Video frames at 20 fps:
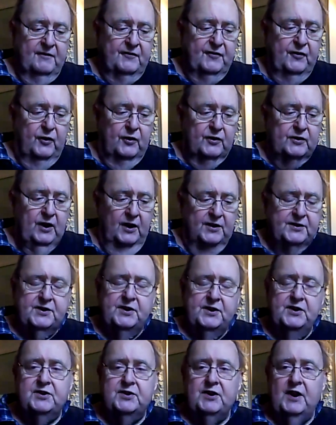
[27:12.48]
for
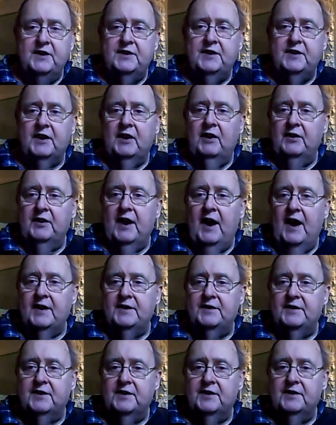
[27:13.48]
concentrating on
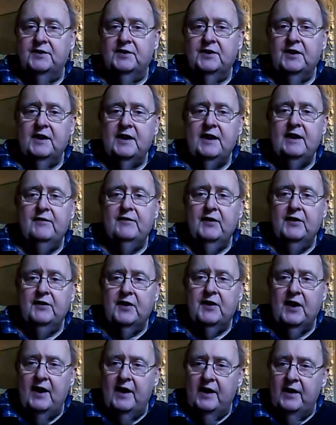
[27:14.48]
ISAs, even
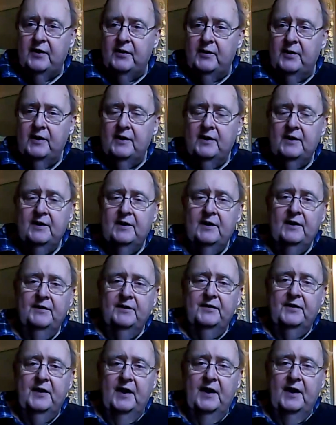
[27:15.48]
though
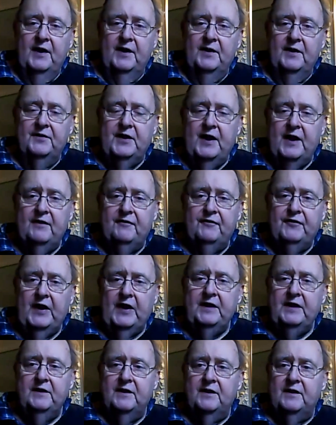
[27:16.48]
they are
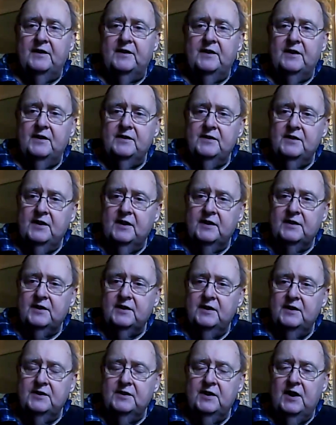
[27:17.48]
funded
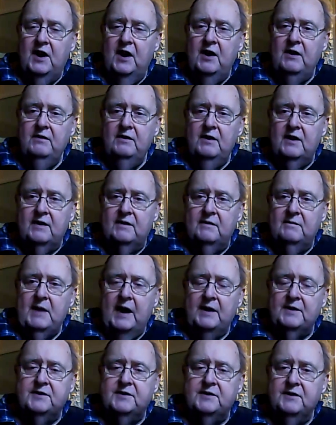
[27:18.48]
only
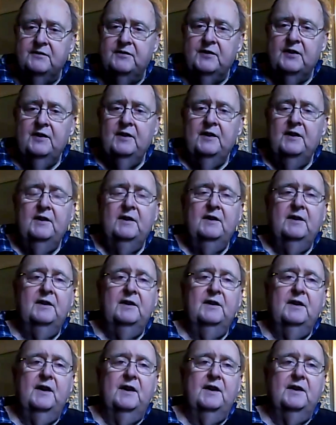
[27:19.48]
out of
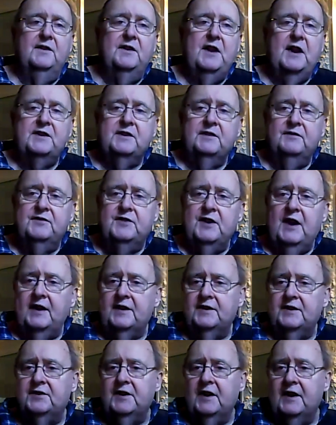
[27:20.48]
net of
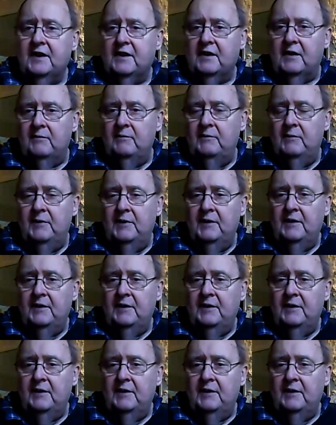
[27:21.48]
tax income.